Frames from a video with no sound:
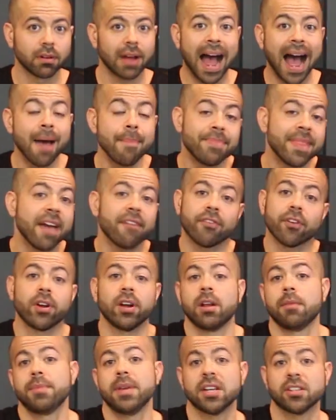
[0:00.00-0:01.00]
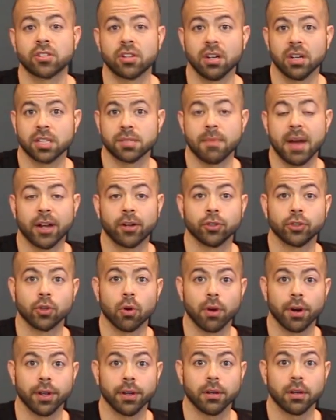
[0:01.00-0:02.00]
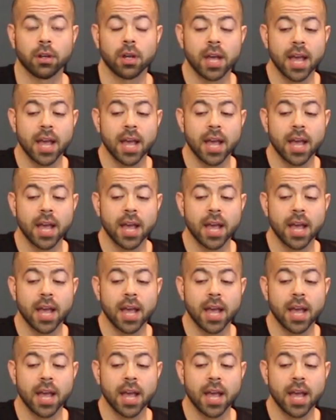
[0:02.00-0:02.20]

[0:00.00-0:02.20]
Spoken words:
I'm never going to be as good as Michael Jordan.